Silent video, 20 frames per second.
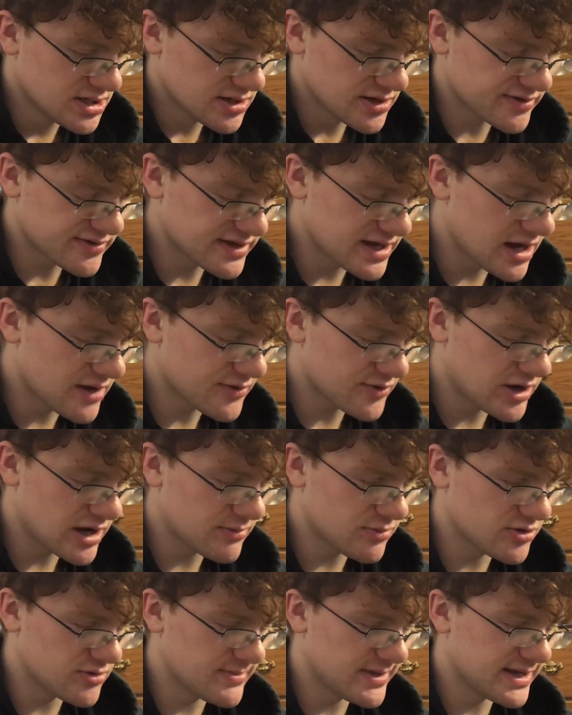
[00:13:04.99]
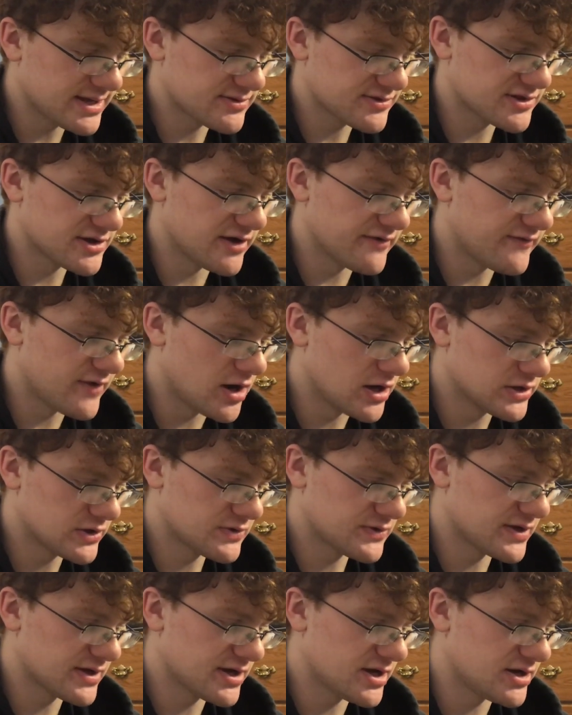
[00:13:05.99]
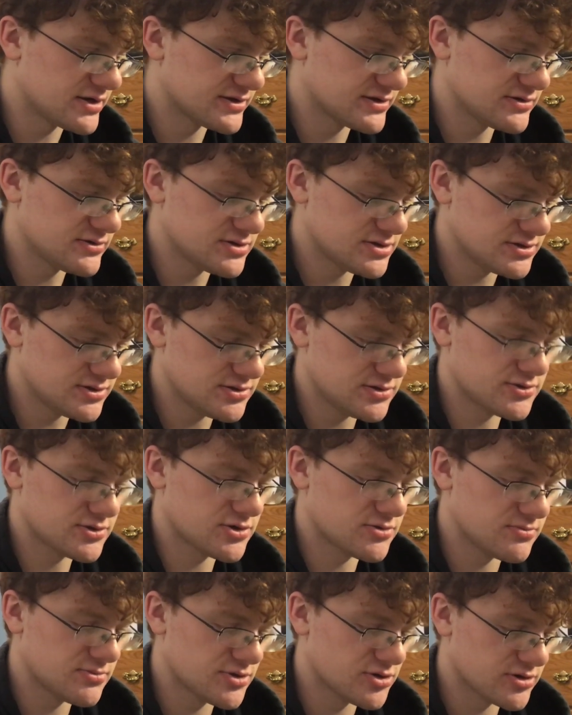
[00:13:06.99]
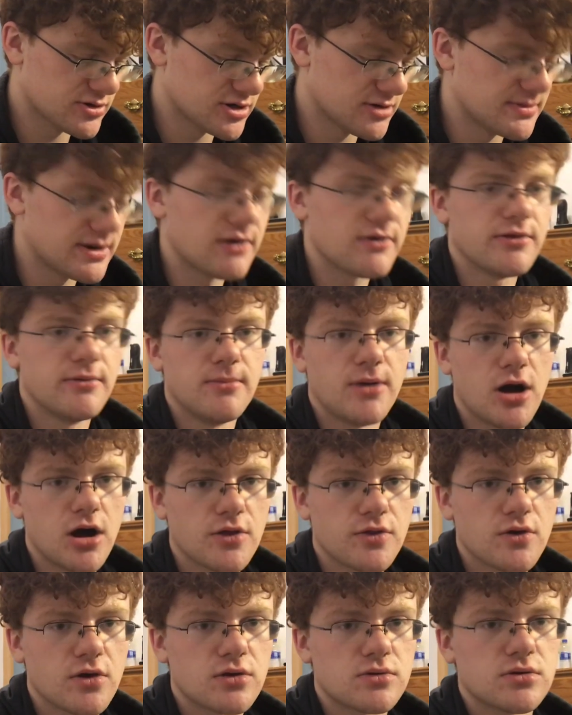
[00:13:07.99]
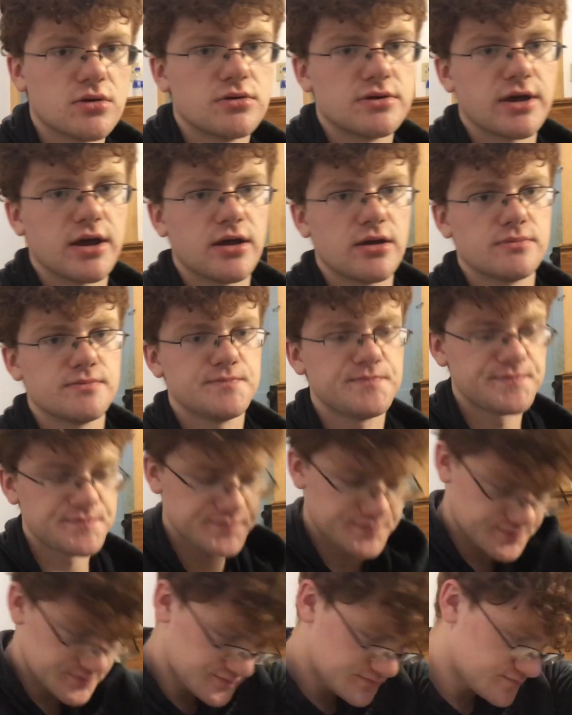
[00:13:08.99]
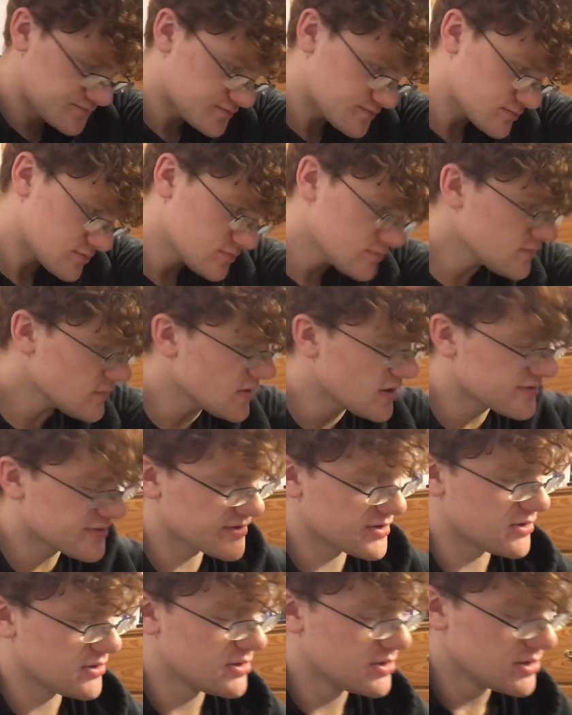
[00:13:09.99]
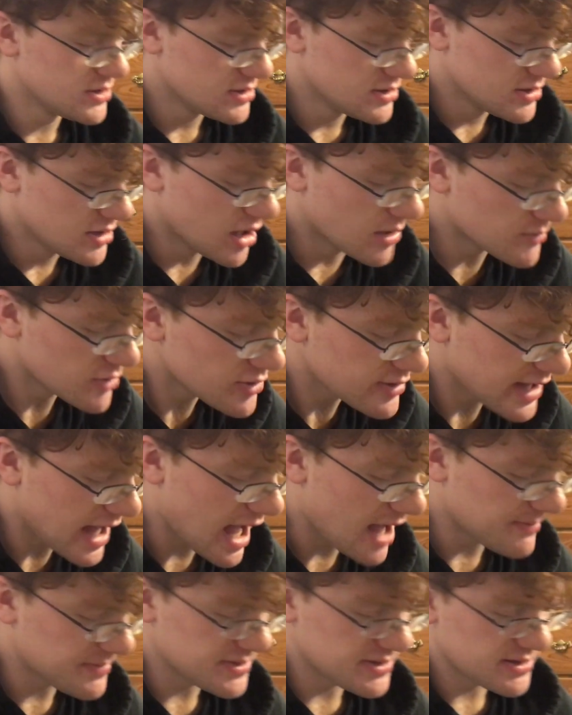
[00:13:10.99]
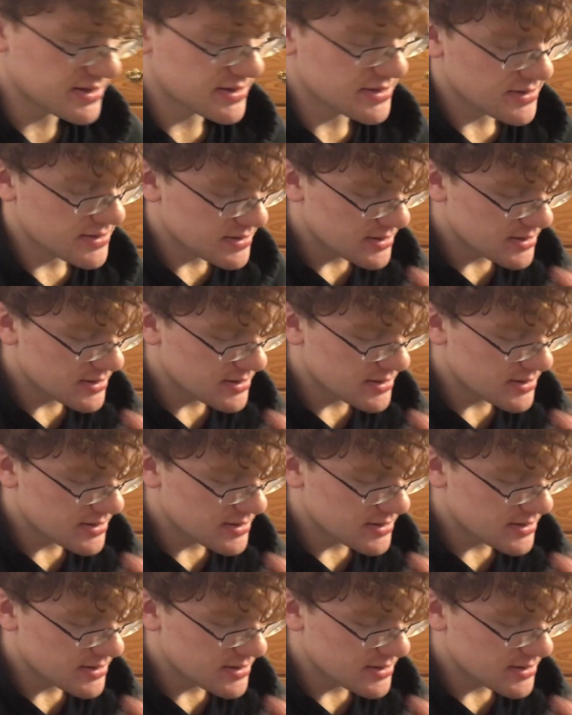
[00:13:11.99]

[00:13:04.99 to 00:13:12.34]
Because now they're able to make stuff other than Godzilla. You know, they're coming out with a Mothra and Rodan. So I'm really happy.